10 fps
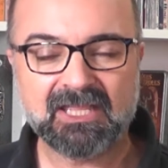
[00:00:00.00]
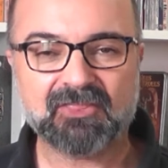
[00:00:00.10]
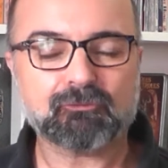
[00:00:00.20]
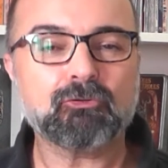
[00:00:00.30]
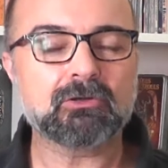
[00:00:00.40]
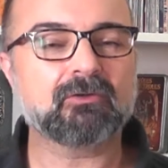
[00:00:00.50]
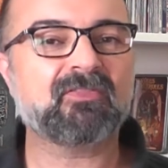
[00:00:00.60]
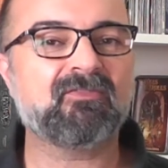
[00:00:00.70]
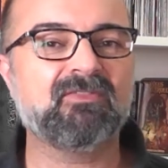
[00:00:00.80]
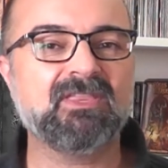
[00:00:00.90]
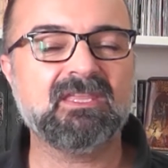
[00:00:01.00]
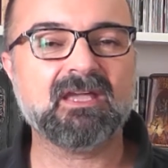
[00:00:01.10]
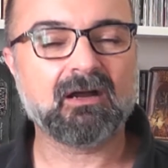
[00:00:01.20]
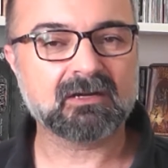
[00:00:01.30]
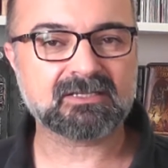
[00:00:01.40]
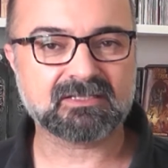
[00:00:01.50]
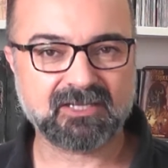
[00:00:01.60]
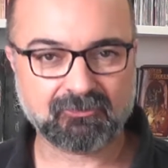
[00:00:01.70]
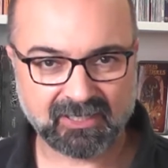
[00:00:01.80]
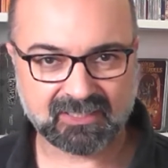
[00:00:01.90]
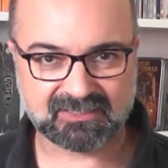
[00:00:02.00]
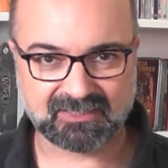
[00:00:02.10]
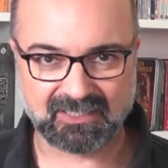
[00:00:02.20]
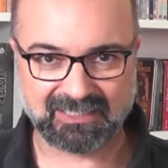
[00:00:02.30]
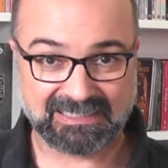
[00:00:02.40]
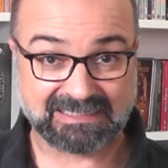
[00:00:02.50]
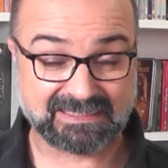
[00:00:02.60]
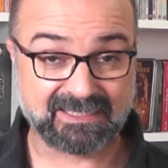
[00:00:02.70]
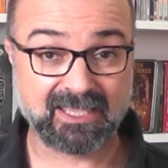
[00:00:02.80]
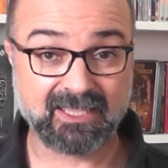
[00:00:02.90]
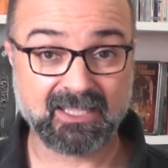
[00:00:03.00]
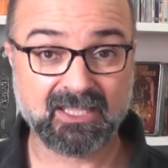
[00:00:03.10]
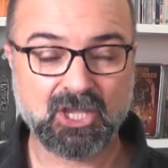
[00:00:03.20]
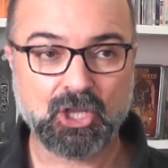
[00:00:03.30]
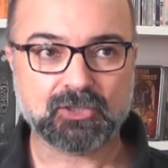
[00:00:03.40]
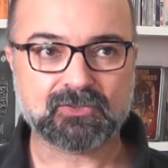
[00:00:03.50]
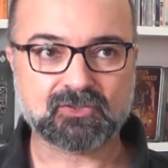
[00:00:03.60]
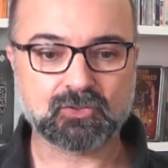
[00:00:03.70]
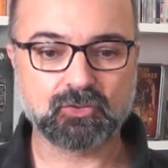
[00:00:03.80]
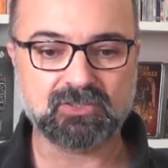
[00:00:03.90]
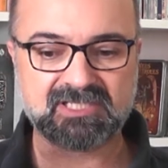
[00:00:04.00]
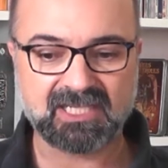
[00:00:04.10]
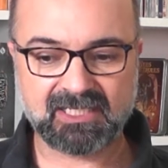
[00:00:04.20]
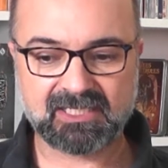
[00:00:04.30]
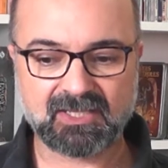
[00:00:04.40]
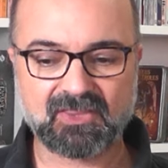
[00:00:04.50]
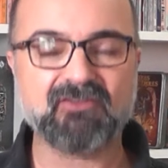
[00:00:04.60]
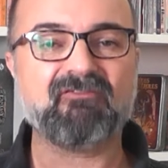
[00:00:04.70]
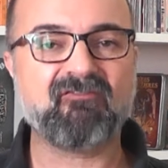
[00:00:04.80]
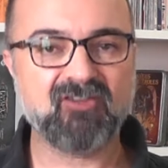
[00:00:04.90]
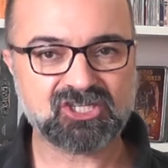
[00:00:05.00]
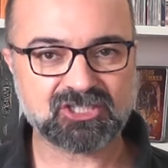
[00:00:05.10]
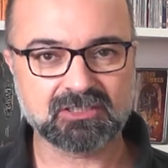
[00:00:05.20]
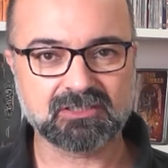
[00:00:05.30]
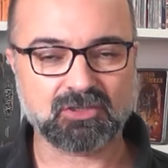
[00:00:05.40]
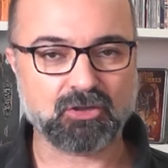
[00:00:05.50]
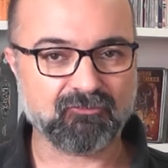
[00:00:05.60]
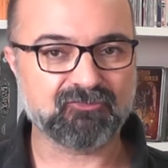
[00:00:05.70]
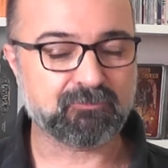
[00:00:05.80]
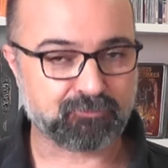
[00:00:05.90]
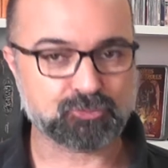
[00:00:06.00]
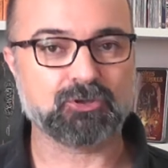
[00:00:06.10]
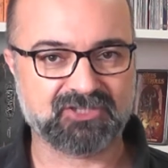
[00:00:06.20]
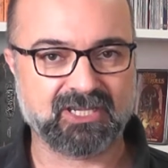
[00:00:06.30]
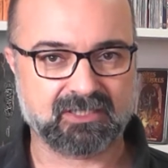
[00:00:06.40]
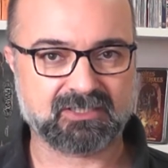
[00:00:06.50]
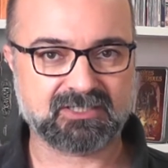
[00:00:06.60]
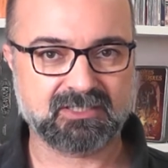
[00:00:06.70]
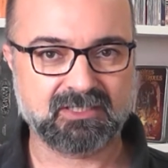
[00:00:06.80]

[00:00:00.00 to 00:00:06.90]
The role of the art director is there to take the vision of the product